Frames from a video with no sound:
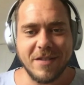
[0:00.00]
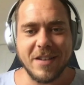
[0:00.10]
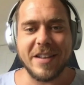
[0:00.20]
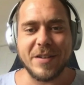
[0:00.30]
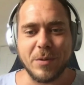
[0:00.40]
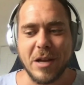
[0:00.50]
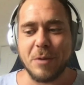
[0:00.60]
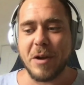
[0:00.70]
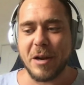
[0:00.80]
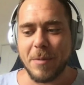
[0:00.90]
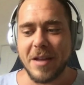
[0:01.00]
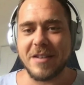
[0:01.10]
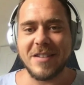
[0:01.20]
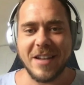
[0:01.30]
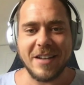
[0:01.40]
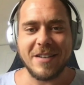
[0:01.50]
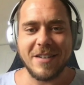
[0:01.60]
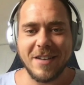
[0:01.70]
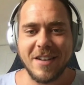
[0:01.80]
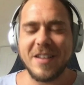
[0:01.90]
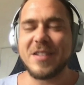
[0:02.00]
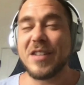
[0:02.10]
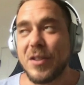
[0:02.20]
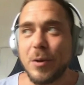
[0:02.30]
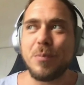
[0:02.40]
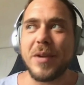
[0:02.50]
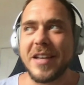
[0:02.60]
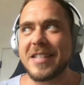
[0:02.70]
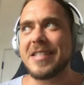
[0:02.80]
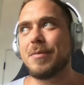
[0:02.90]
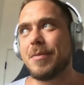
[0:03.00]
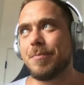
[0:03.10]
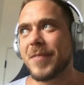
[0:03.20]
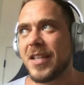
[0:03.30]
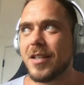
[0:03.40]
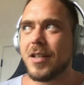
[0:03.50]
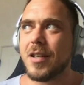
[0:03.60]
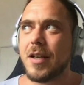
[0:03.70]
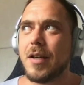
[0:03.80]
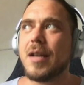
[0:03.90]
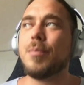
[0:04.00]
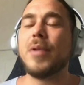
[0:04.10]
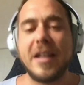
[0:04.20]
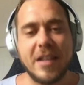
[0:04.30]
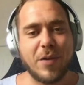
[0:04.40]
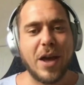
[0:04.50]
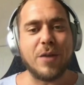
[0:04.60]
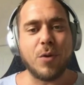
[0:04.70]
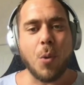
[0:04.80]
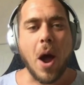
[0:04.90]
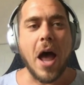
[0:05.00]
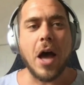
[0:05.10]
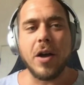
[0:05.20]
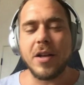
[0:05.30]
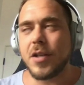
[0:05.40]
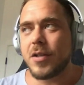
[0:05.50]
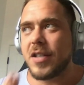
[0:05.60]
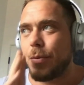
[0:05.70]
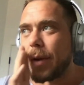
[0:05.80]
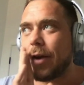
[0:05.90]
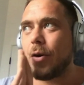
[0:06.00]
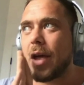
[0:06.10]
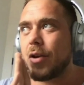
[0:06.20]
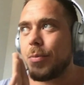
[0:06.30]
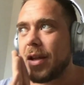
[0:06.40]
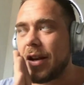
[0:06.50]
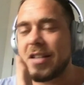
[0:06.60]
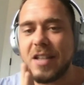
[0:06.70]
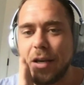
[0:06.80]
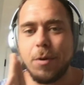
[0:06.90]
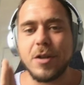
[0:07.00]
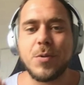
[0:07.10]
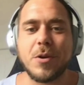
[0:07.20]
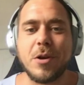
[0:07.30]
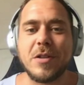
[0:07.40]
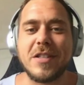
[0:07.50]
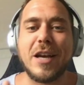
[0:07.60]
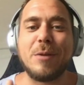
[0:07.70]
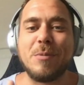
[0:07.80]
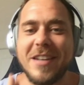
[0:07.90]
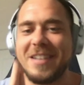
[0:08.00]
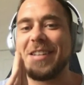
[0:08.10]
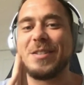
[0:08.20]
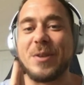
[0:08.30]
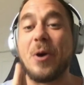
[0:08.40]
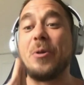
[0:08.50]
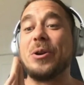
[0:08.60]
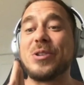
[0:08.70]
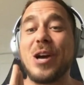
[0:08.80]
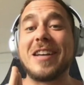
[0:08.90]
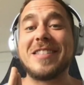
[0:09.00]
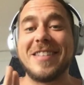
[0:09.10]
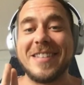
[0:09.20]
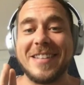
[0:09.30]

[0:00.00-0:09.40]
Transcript: That's what I'd recommend. Yeah, it's like their biggest complaint they've had for a while. And don't tell Michael Edelman, I see him on Twitter all the time. He does all their docs, and